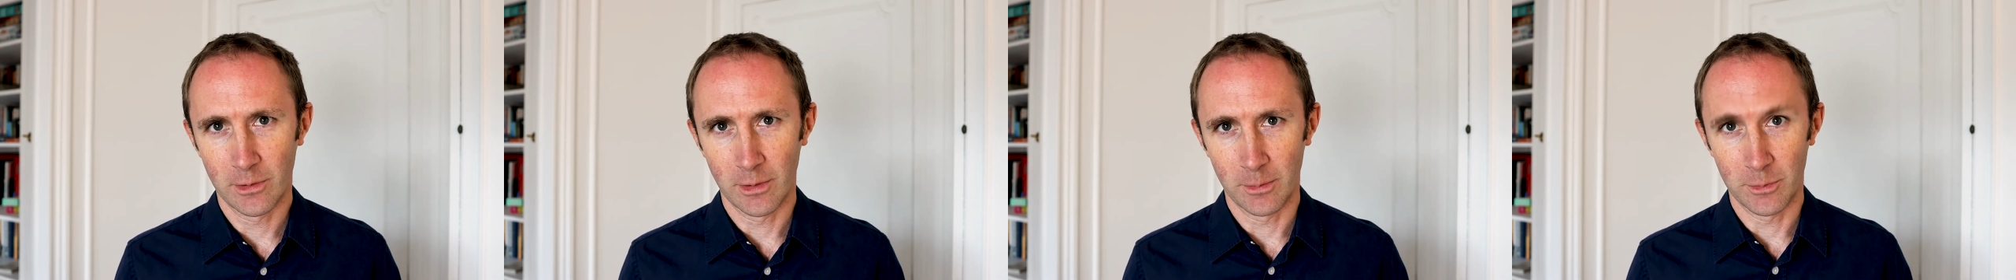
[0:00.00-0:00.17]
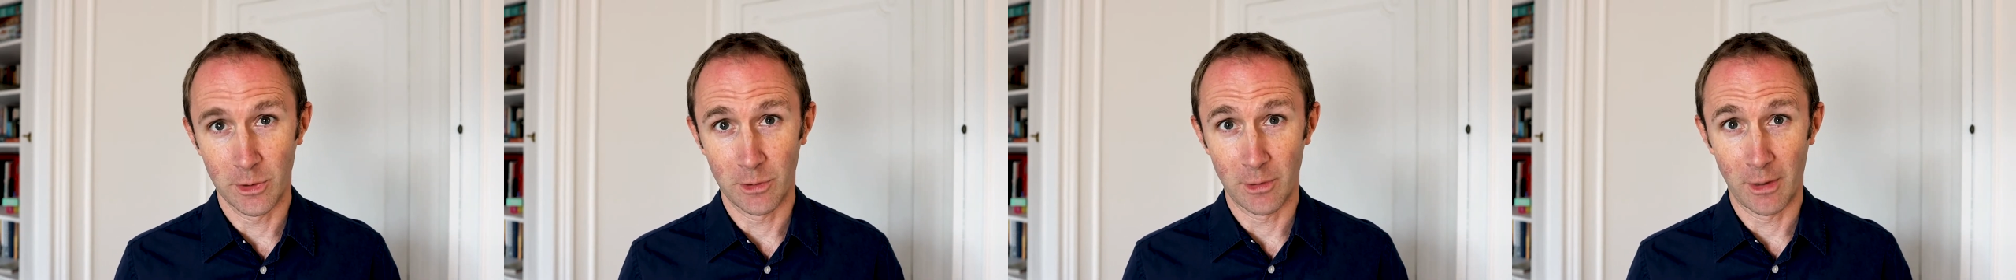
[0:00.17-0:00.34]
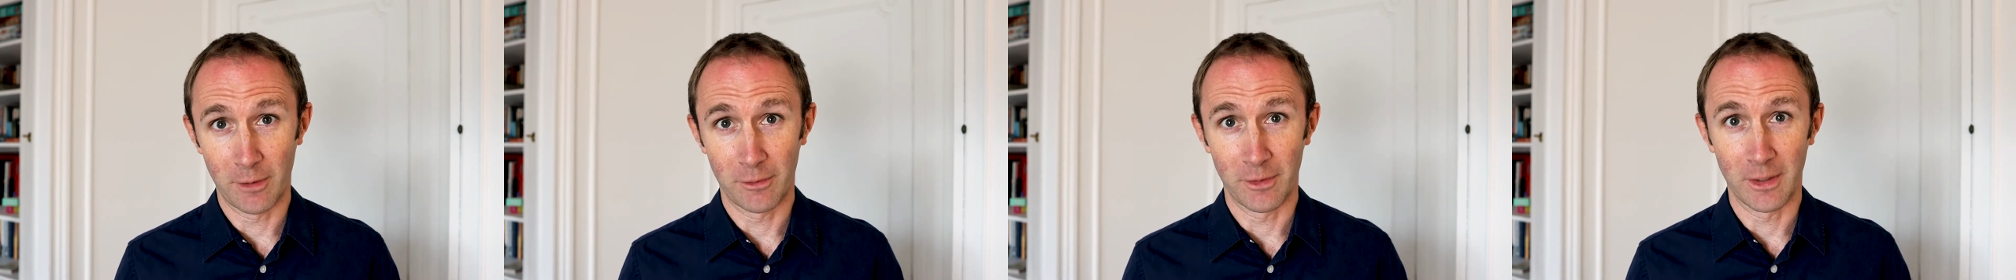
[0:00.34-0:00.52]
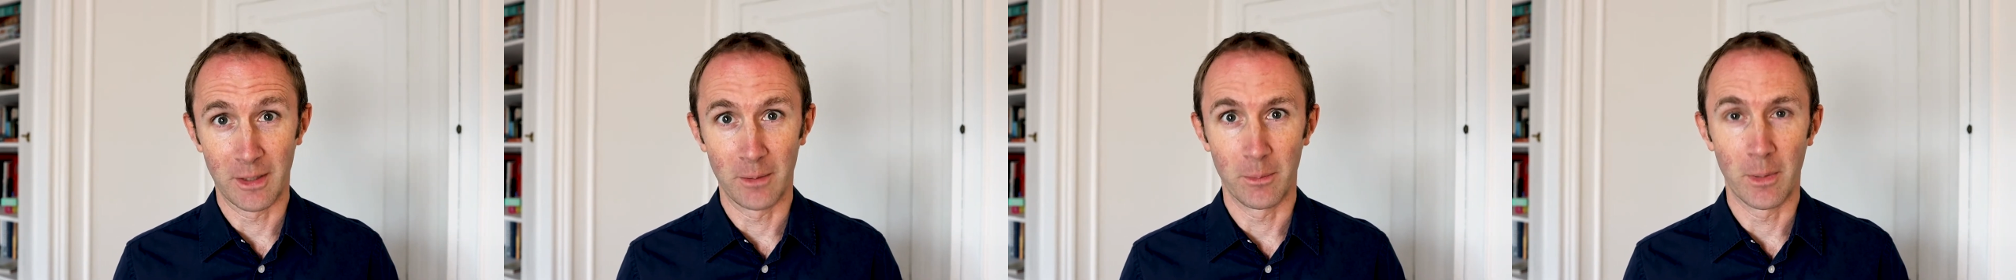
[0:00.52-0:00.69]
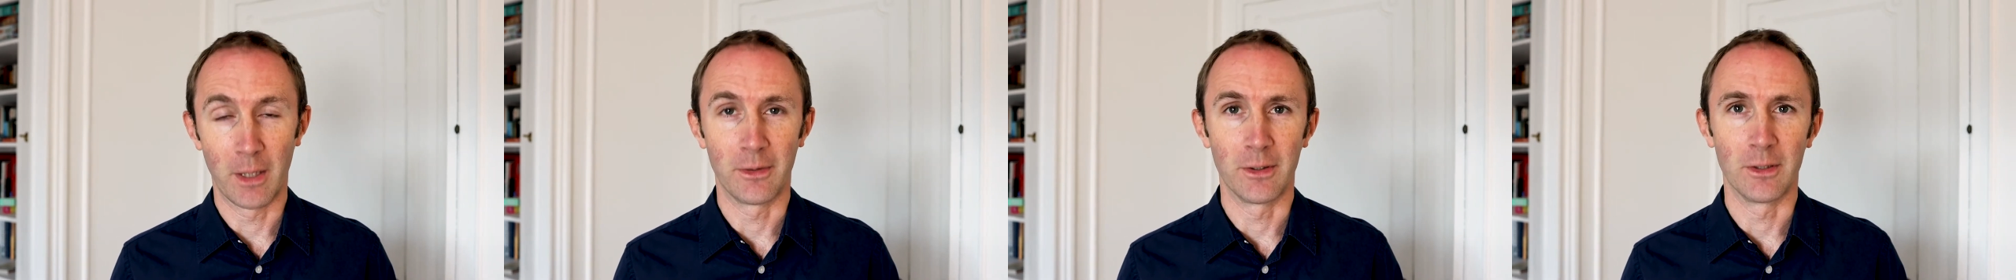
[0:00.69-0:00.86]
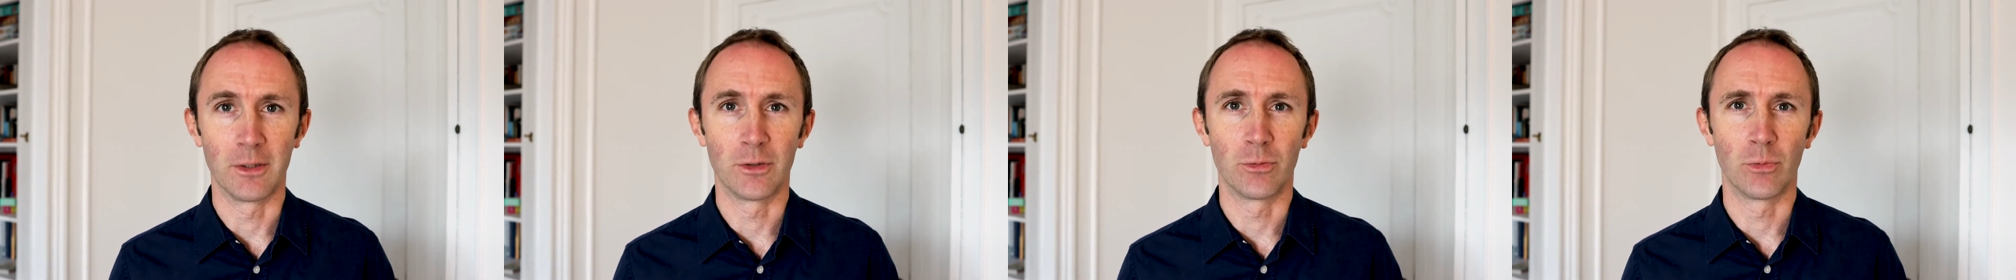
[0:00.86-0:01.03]
cryptographic
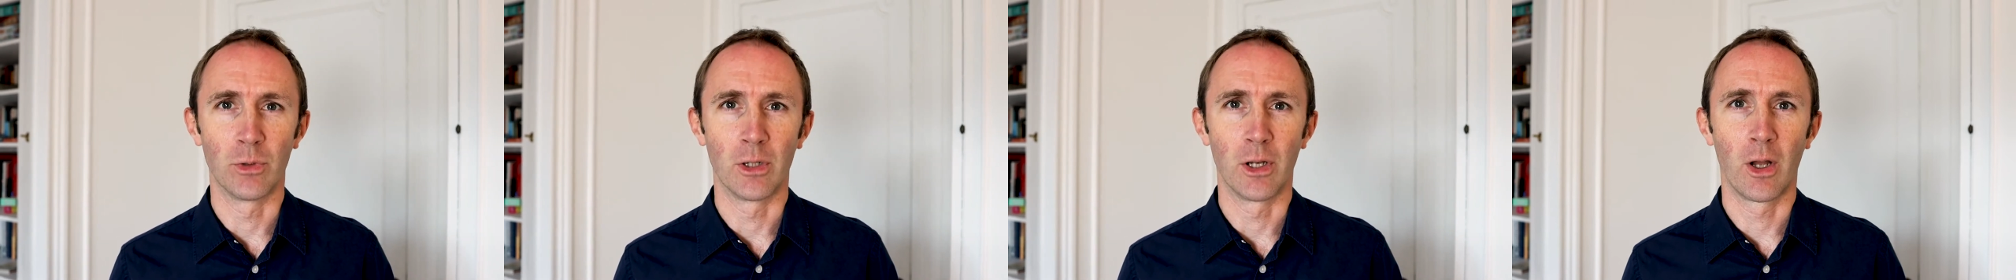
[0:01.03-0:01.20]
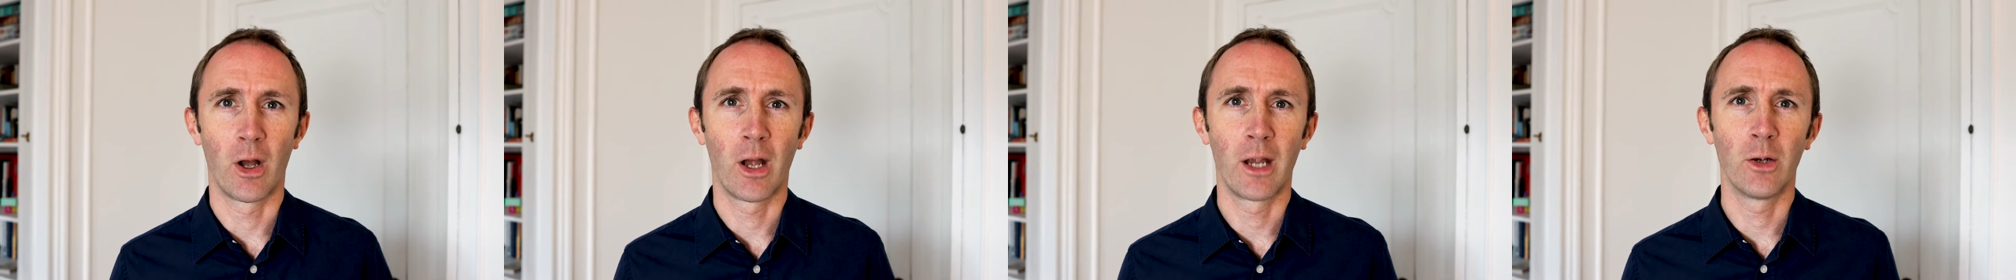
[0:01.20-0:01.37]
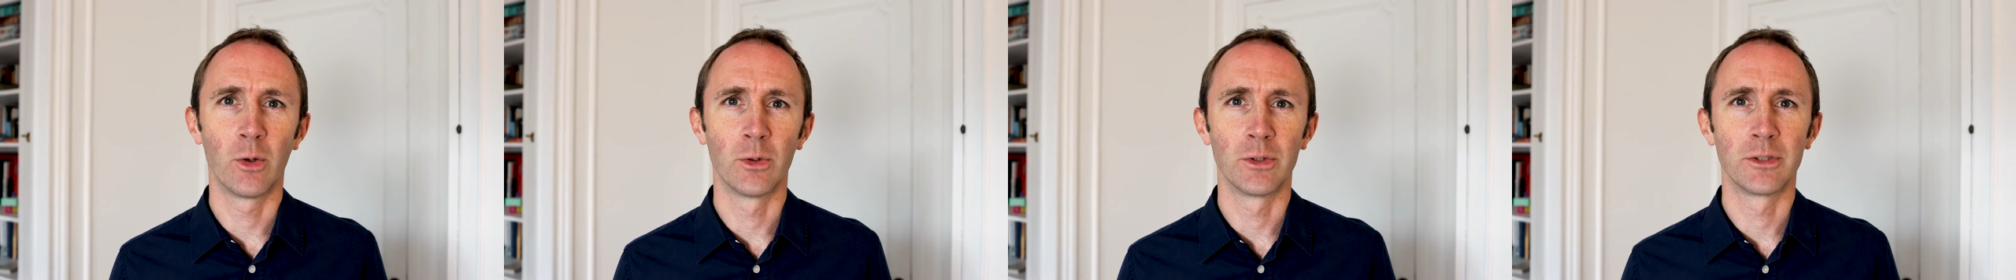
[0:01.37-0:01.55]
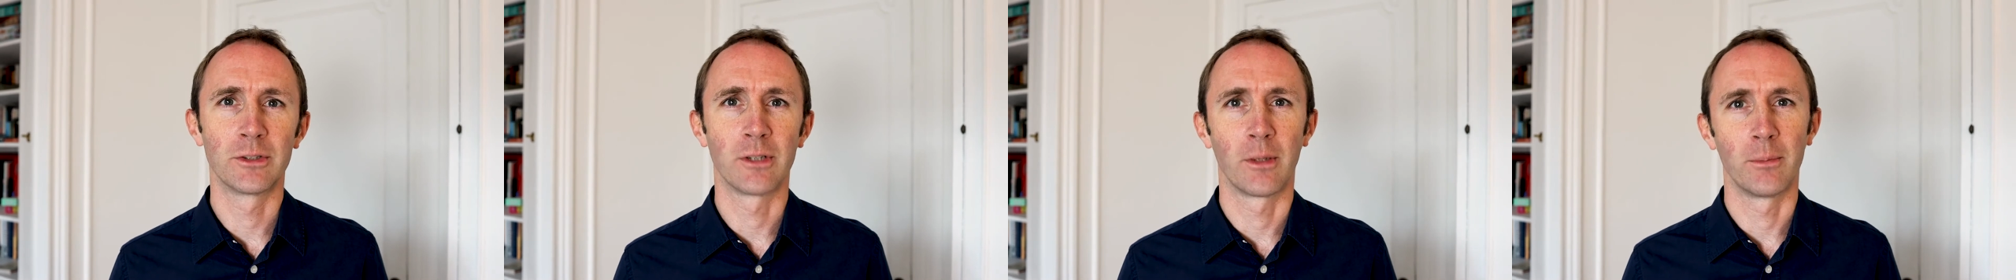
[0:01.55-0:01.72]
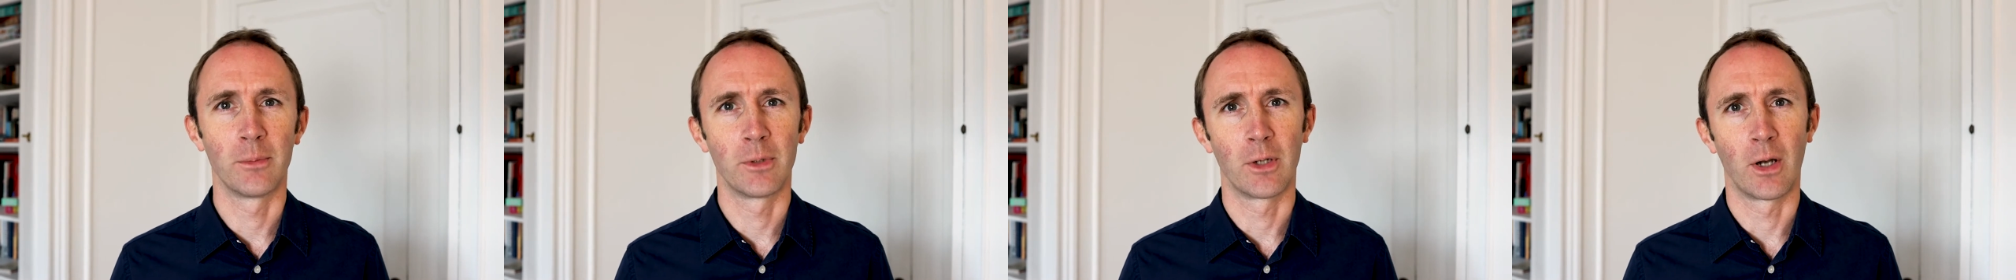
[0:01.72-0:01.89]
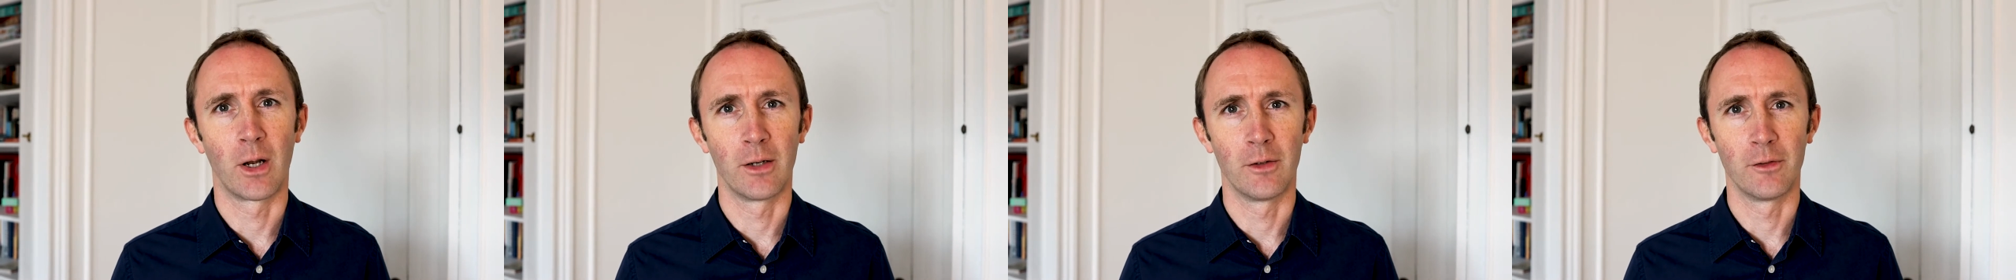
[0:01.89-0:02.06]
methods rely on
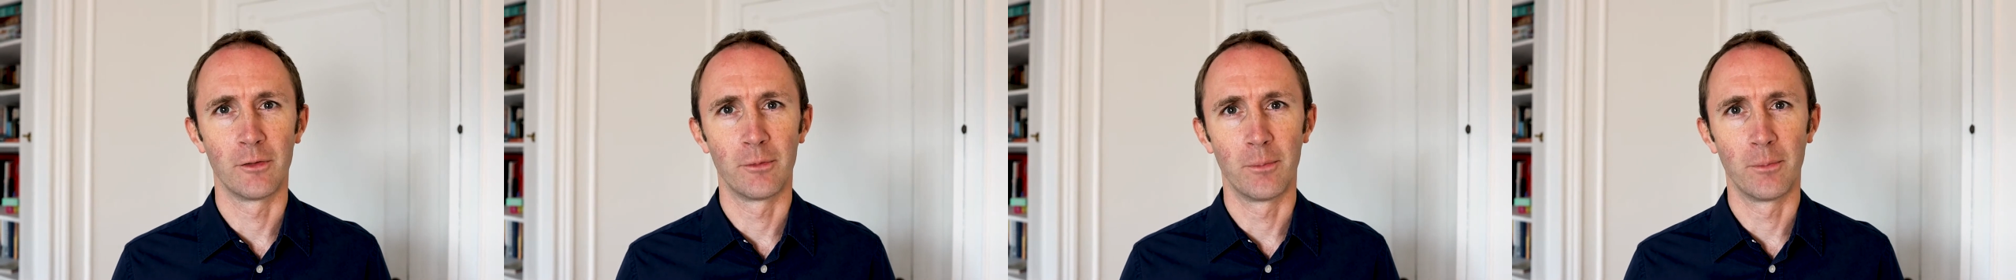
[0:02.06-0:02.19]
some kind